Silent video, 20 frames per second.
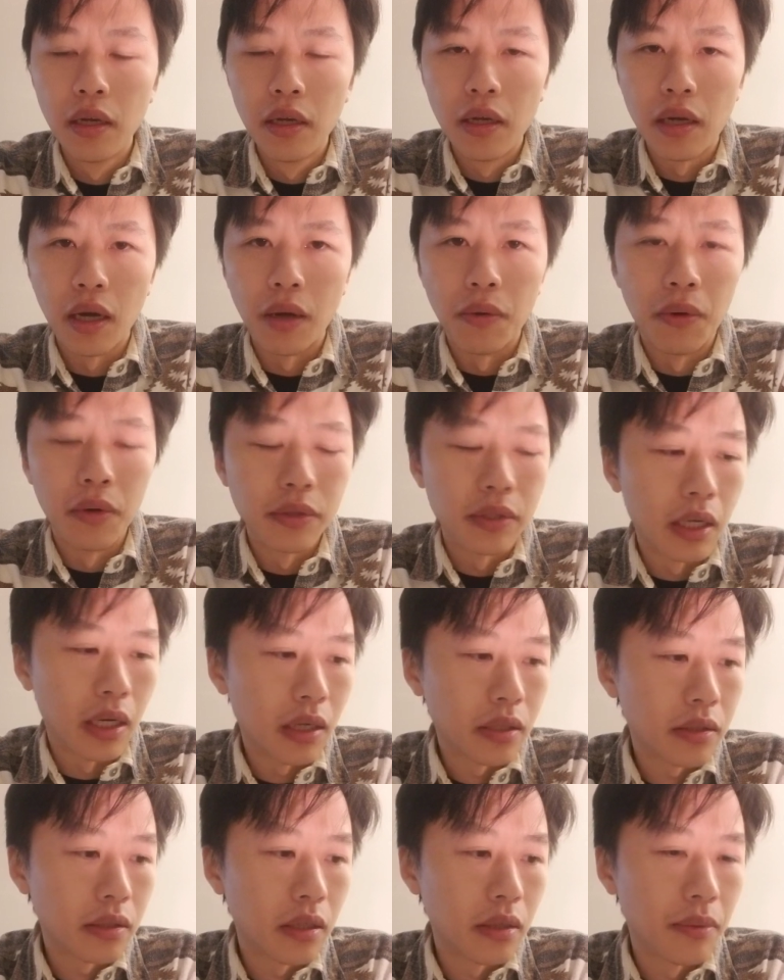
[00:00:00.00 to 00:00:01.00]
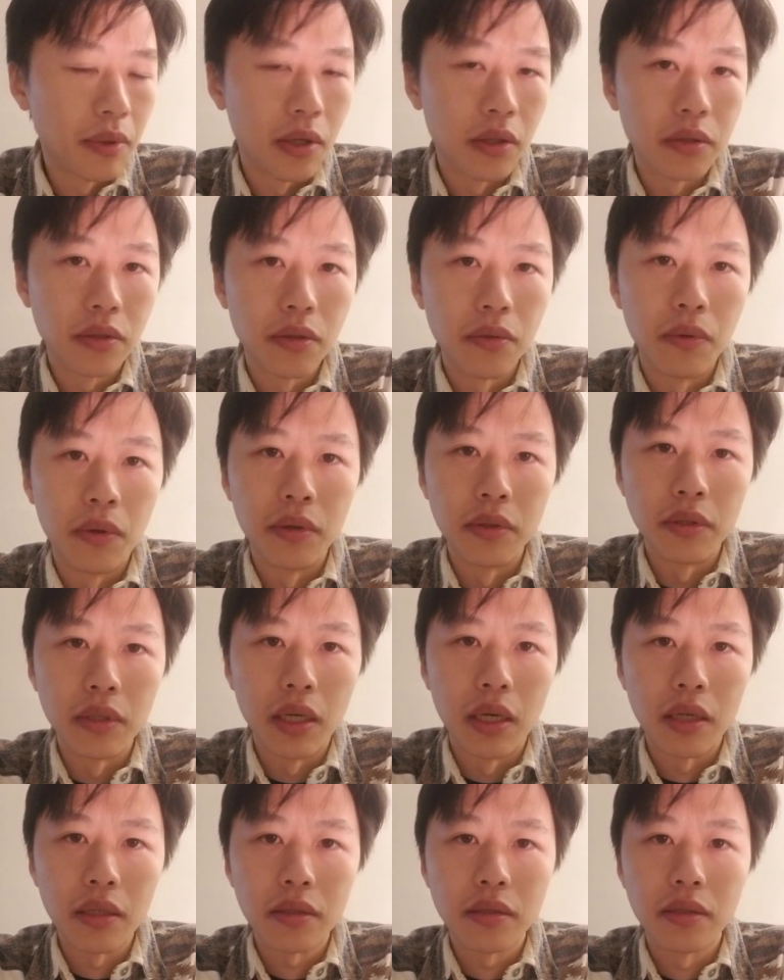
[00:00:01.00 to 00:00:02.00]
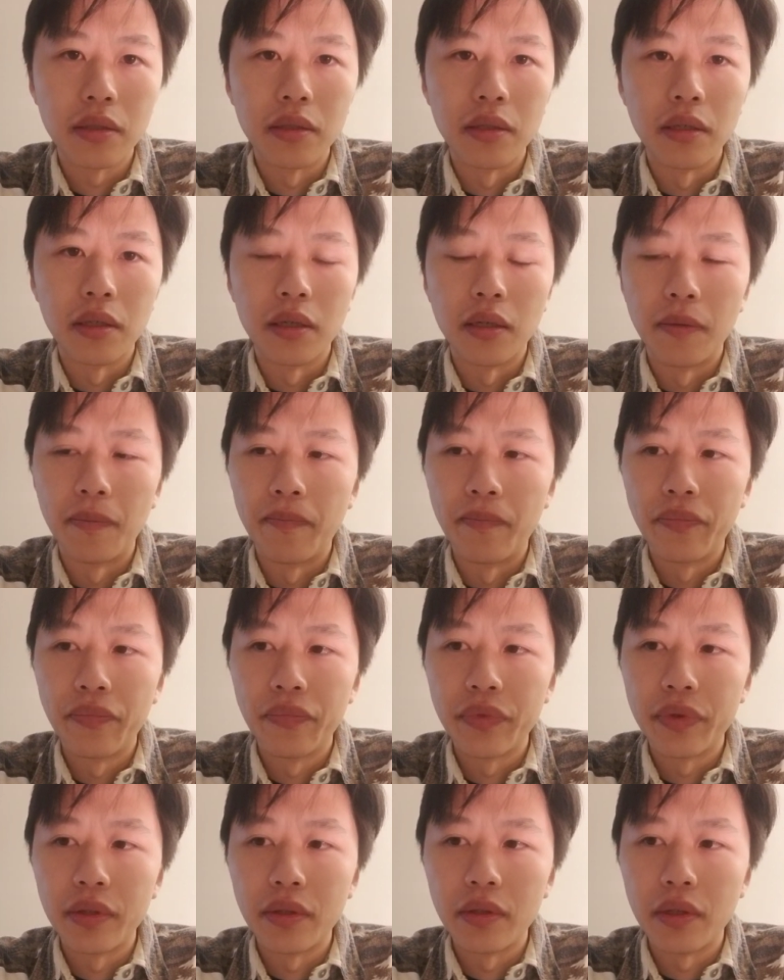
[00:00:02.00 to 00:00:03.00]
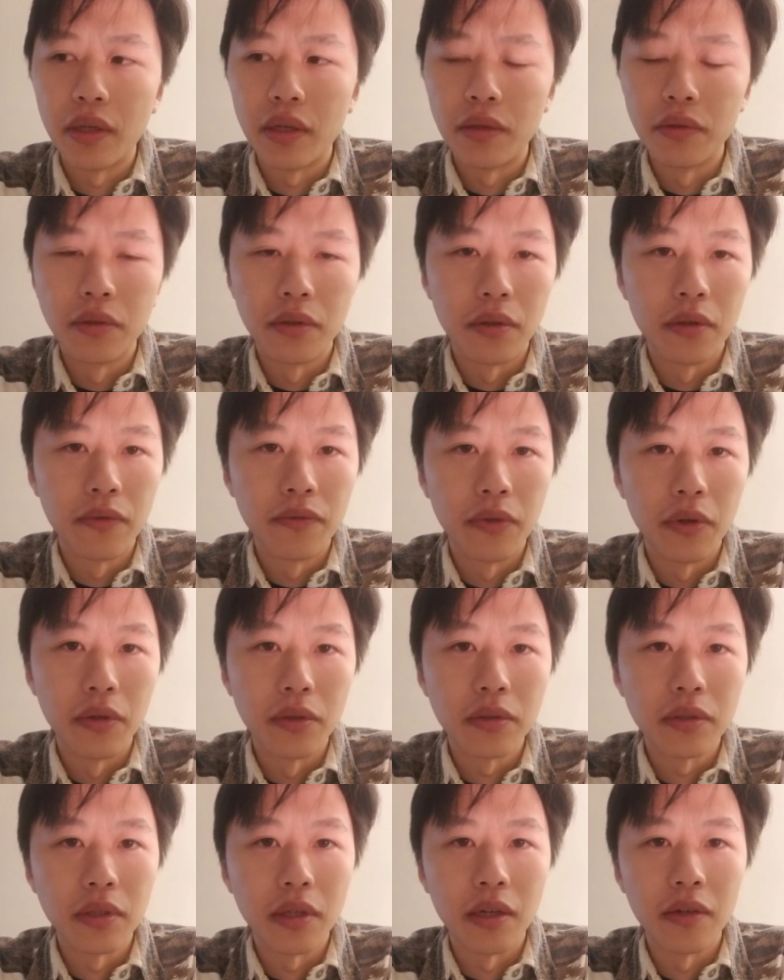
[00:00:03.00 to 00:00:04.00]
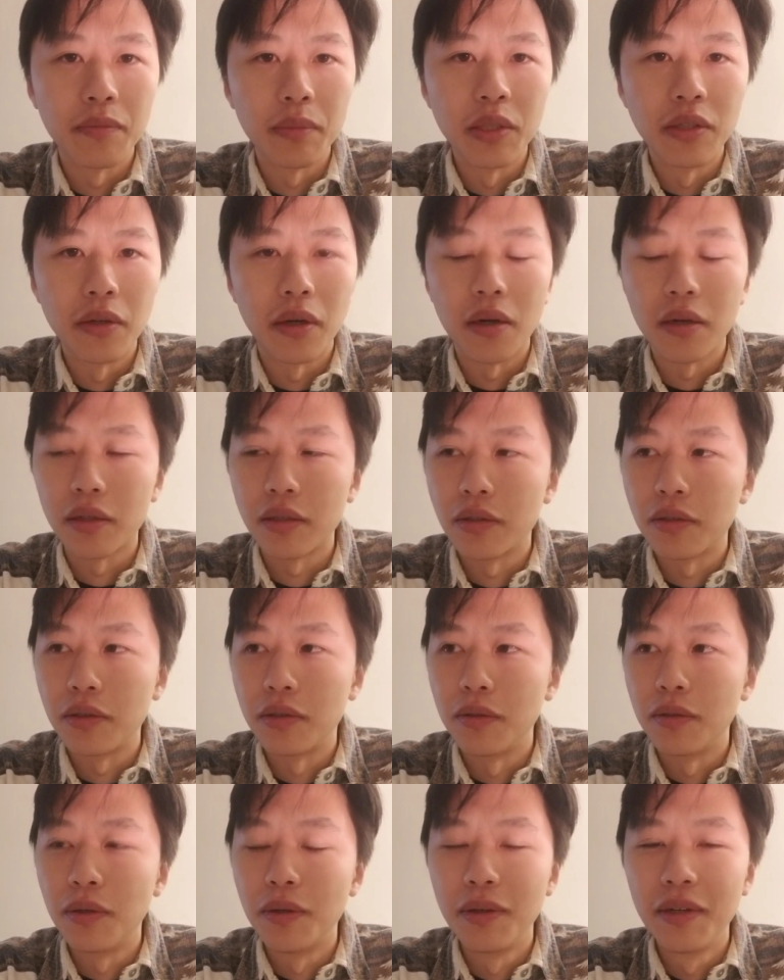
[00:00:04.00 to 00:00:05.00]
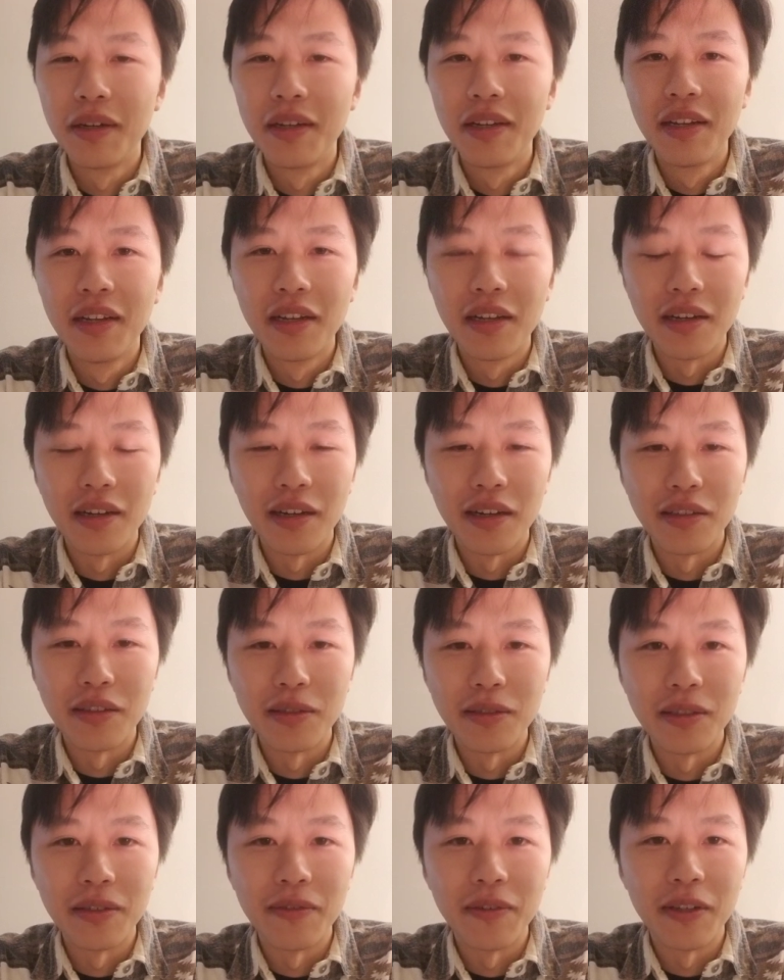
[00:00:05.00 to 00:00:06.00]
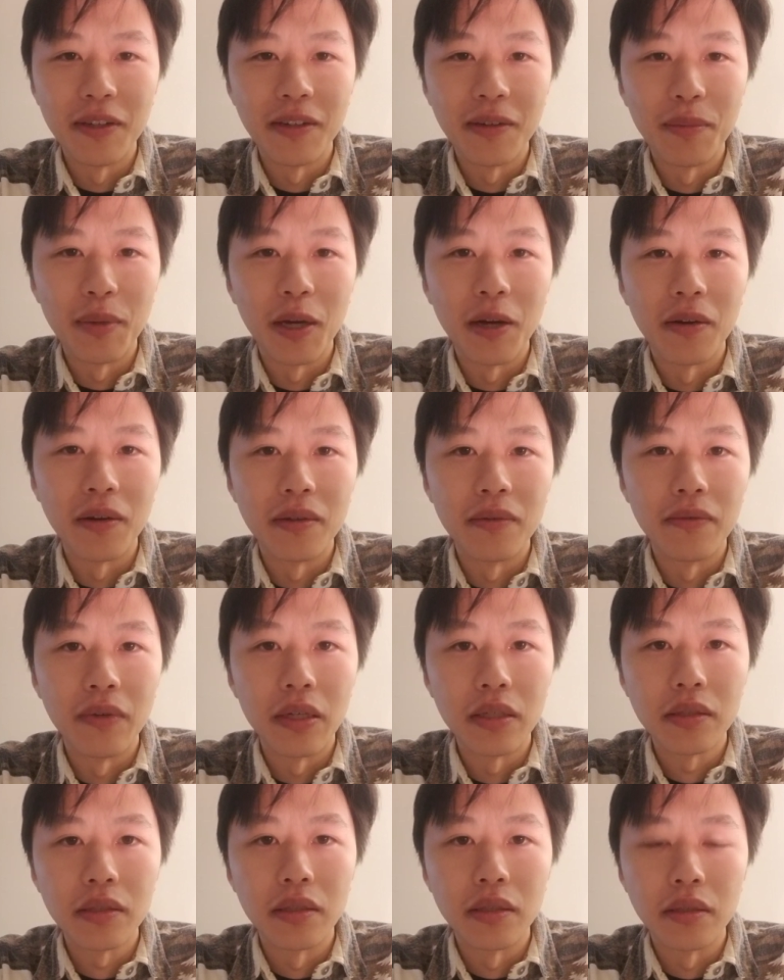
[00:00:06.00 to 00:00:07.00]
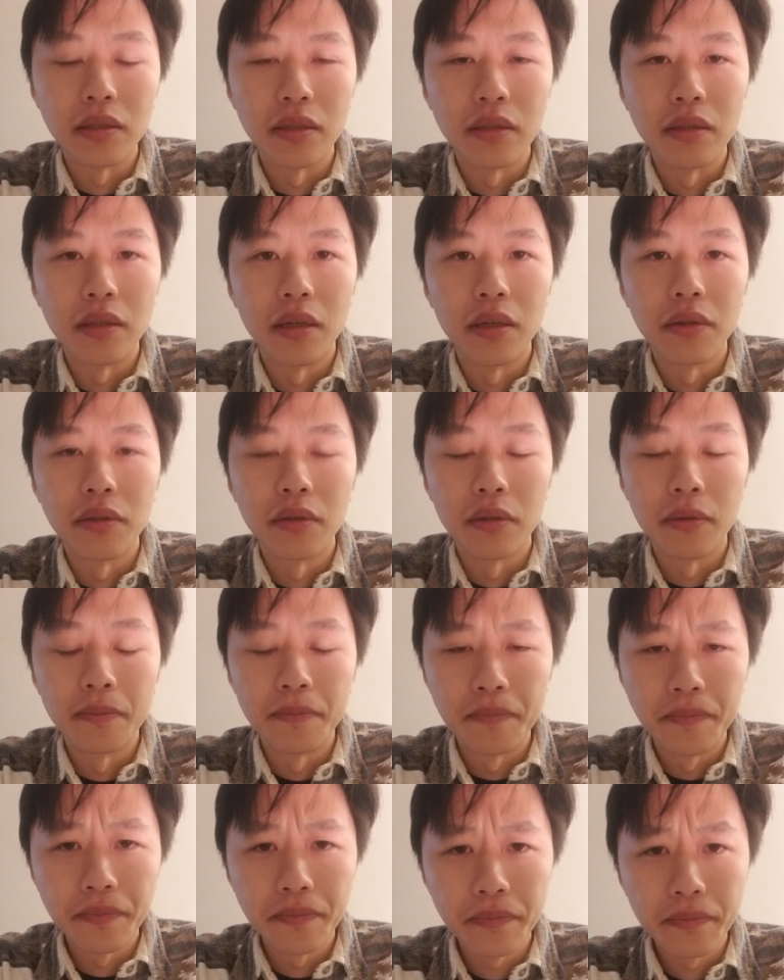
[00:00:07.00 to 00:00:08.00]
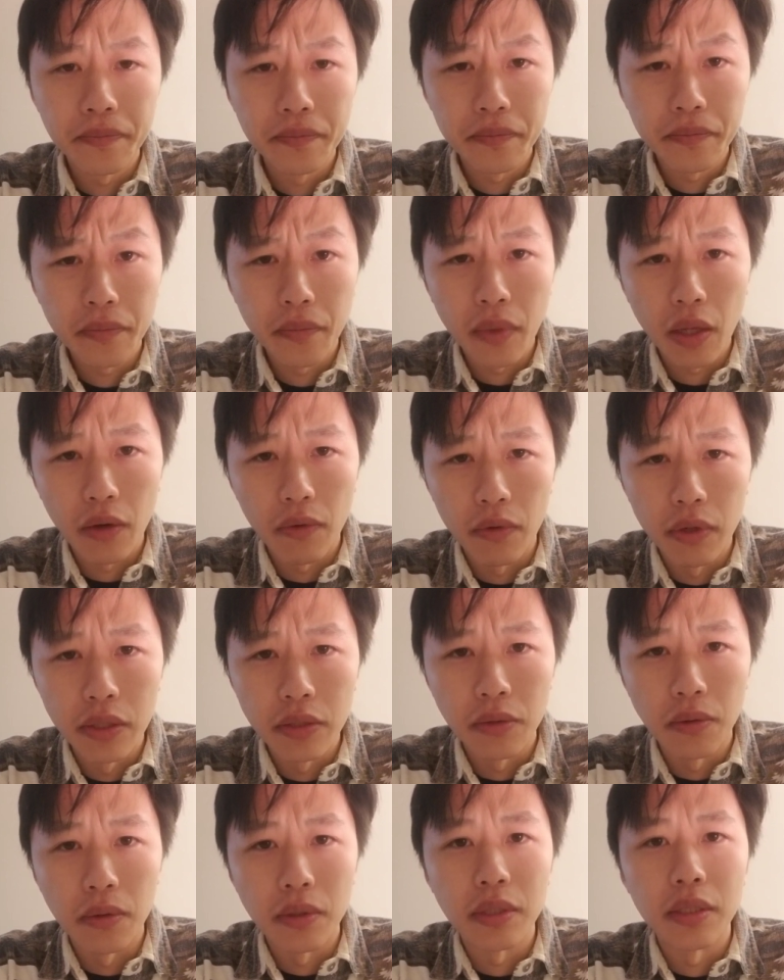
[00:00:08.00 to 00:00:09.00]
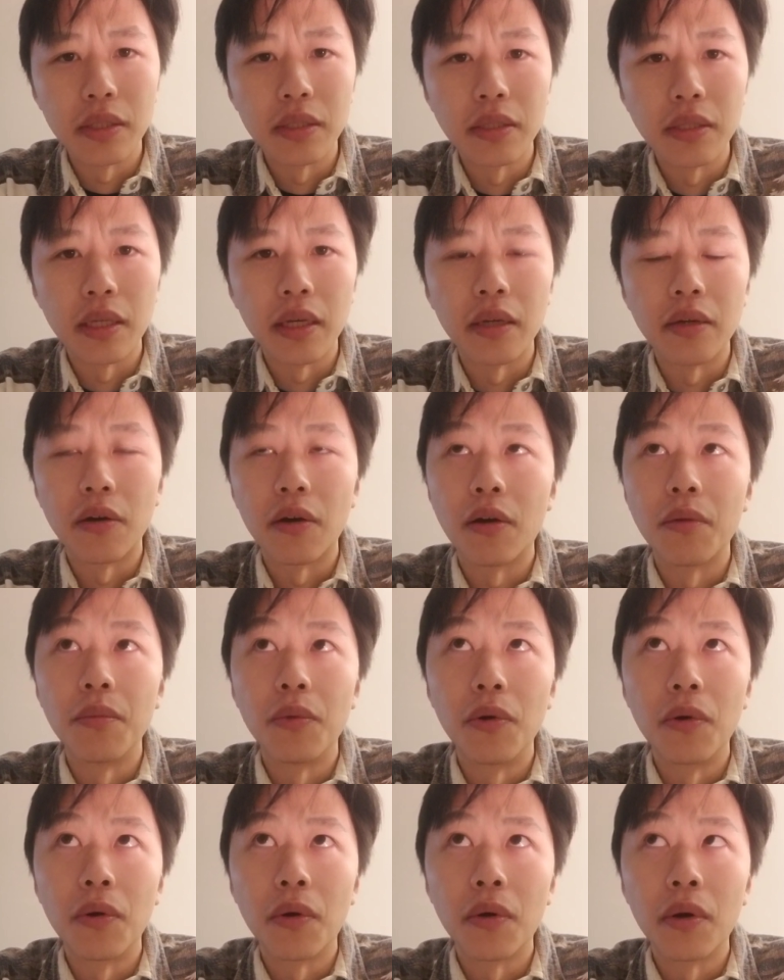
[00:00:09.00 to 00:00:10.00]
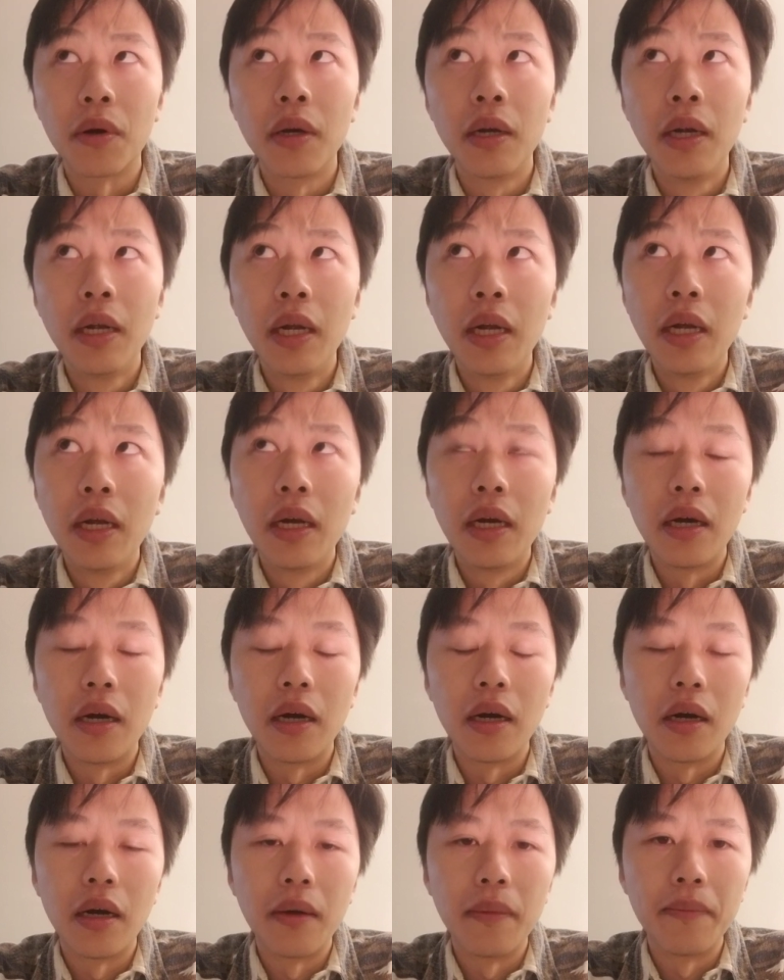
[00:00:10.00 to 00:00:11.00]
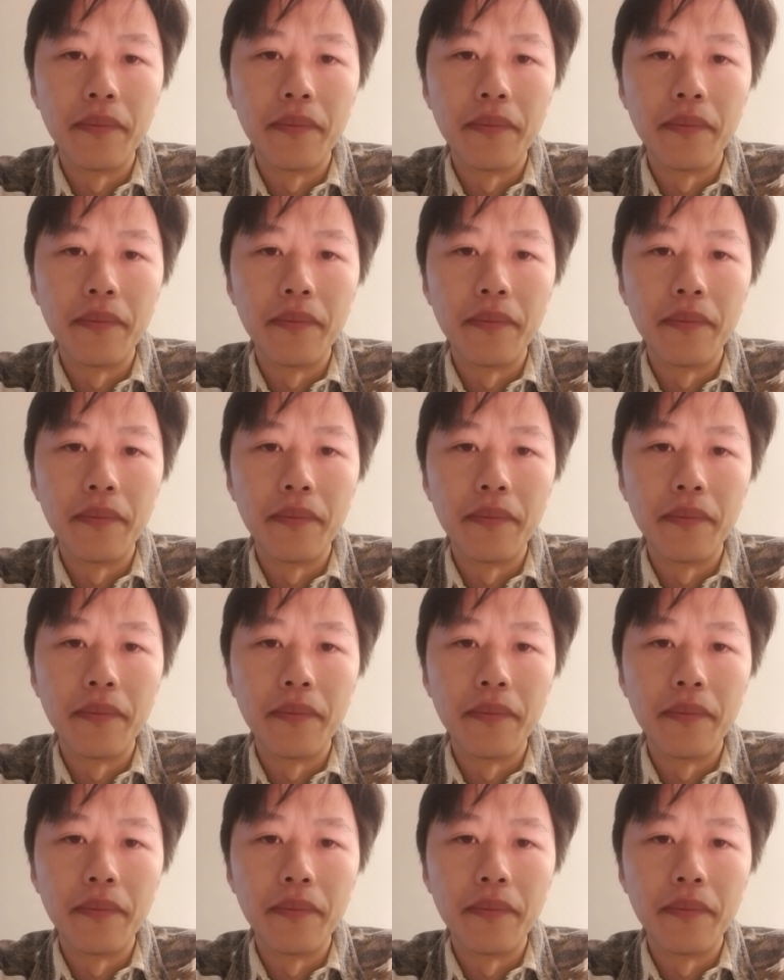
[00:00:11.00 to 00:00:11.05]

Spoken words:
I won't dox them. I also won't dox the elder folks that I've been talking to this evening about investing in other resources that are more uh,